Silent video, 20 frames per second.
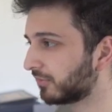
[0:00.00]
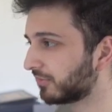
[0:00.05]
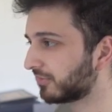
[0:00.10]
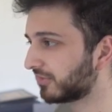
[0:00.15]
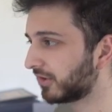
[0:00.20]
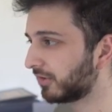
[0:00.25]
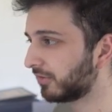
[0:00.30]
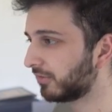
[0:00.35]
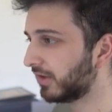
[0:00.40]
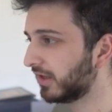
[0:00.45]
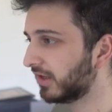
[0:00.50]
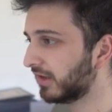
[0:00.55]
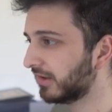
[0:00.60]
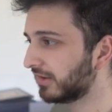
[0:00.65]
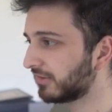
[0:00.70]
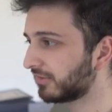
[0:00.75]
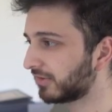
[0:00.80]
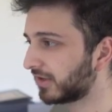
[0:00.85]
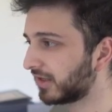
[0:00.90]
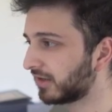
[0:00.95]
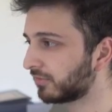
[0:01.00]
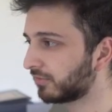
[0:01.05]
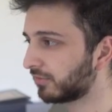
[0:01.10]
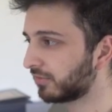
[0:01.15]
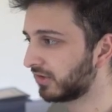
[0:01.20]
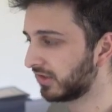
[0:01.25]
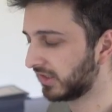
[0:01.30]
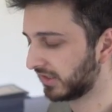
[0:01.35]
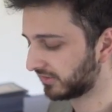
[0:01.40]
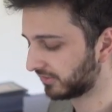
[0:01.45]
or so. So again,
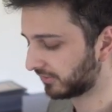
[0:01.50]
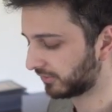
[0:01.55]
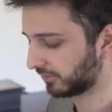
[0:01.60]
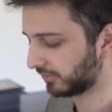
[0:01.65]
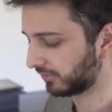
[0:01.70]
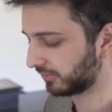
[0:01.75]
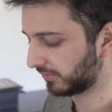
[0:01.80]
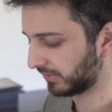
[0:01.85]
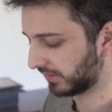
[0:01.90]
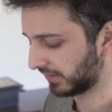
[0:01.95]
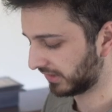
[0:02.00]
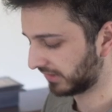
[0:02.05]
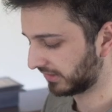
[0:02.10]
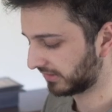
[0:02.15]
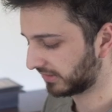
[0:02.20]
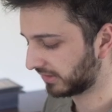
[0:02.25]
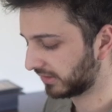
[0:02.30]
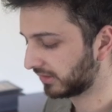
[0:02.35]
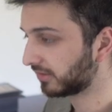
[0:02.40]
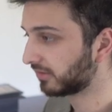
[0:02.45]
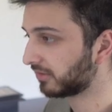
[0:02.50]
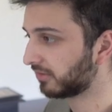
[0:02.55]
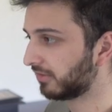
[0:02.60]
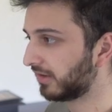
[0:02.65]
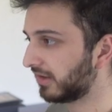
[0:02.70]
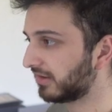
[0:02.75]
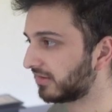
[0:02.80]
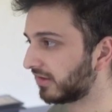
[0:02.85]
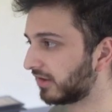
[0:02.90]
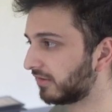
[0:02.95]
all you need to do is,
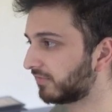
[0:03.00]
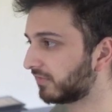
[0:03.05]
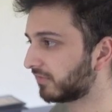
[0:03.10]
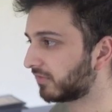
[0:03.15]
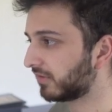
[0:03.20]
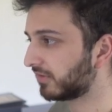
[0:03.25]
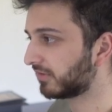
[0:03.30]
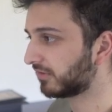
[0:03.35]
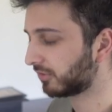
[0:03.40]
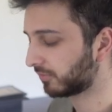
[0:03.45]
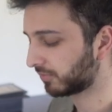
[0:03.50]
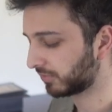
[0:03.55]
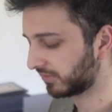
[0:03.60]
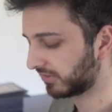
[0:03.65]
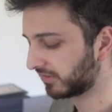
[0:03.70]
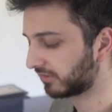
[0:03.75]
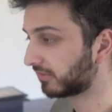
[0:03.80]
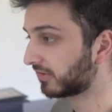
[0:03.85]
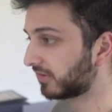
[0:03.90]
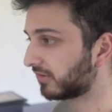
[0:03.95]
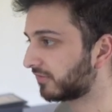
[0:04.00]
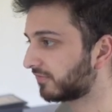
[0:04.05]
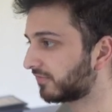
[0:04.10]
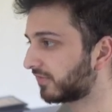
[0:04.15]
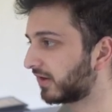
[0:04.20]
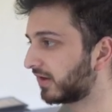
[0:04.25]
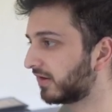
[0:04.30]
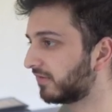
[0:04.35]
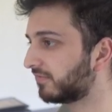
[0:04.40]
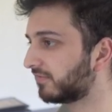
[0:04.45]
let's say if you've got
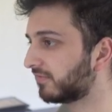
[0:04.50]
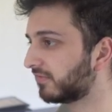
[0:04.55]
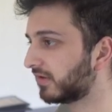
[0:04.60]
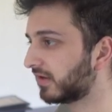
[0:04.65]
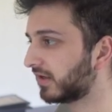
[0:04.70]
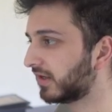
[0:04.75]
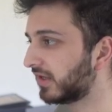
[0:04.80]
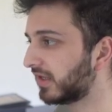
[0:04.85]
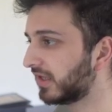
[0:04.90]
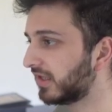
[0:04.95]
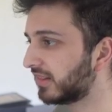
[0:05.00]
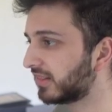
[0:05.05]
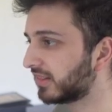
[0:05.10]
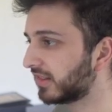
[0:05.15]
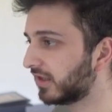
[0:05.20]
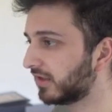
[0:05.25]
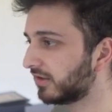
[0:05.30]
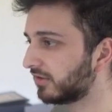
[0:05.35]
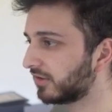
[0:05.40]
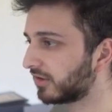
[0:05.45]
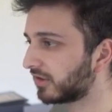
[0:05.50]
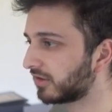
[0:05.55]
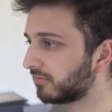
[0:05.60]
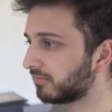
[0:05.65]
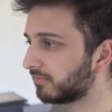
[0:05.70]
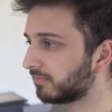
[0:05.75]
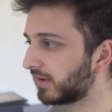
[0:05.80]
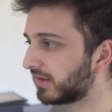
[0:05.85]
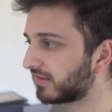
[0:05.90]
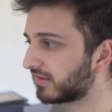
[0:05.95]
0.005 ETH, you
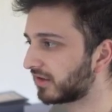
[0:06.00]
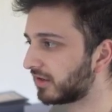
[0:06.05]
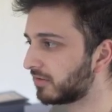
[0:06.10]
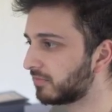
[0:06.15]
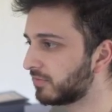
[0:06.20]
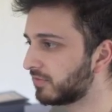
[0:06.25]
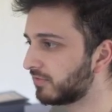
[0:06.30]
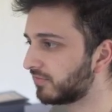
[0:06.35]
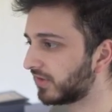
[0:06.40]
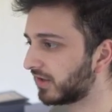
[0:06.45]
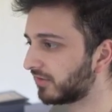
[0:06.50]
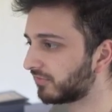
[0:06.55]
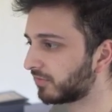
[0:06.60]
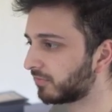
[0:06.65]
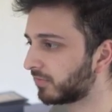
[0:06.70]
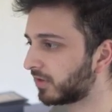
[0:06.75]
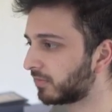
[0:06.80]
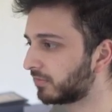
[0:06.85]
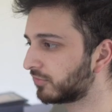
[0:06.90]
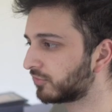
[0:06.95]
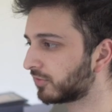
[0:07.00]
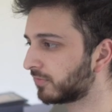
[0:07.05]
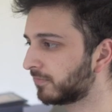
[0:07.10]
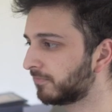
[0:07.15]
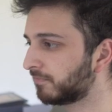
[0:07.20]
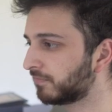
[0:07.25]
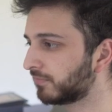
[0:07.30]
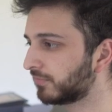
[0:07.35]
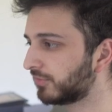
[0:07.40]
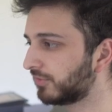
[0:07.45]
can basically move that from
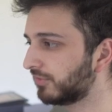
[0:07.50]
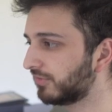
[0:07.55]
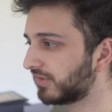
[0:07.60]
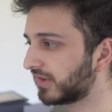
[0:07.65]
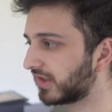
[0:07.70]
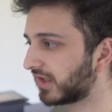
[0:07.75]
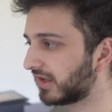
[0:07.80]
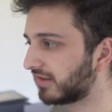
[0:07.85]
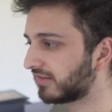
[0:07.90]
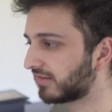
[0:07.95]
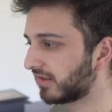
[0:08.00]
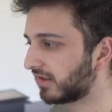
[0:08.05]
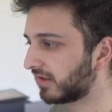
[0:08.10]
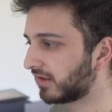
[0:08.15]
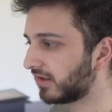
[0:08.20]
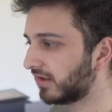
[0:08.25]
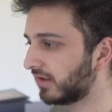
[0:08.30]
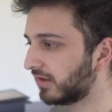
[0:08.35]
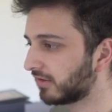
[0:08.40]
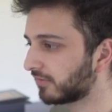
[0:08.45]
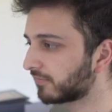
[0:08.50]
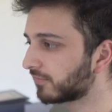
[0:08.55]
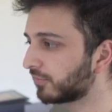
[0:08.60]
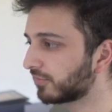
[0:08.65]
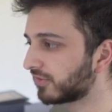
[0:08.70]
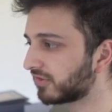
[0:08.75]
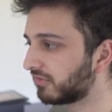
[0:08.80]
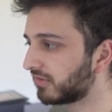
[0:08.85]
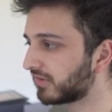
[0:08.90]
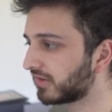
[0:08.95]
Arbitrum to zkSync. Of
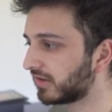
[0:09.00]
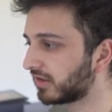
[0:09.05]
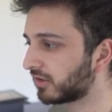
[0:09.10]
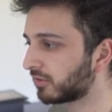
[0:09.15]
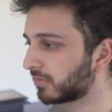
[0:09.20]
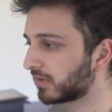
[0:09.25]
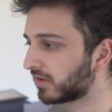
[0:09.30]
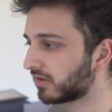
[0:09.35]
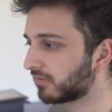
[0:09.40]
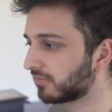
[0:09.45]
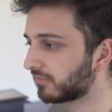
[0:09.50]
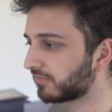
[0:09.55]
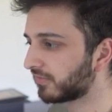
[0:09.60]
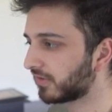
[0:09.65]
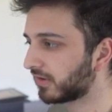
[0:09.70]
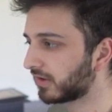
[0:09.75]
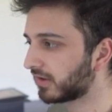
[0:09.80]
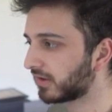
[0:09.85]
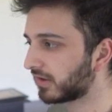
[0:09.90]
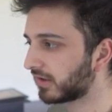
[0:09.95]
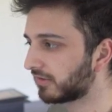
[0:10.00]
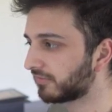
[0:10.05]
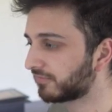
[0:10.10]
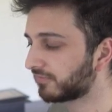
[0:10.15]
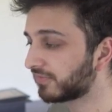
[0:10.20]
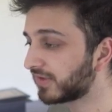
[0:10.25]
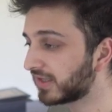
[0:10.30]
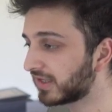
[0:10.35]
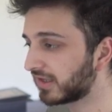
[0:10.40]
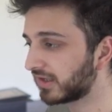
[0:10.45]
course, there is a little bit of a
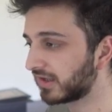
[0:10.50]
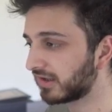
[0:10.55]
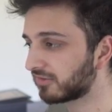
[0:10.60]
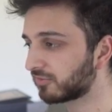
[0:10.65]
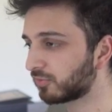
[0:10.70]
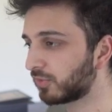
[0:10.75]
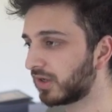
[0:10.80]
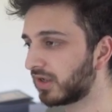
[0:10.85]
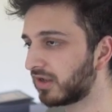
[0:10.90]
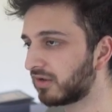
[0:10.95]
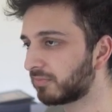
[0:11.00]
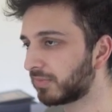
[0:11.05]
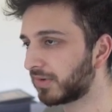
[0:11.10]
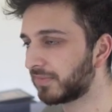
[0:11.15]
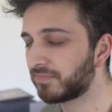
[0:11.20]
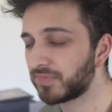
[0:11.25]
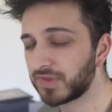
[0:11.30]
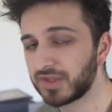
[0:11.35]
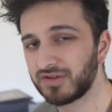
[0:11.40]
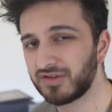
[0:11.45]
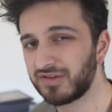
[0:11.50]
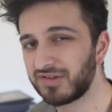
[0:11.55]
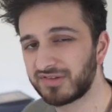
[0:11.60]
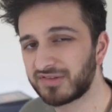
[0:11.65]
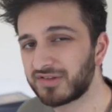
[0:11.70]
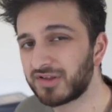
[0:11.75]
fee as well, but it's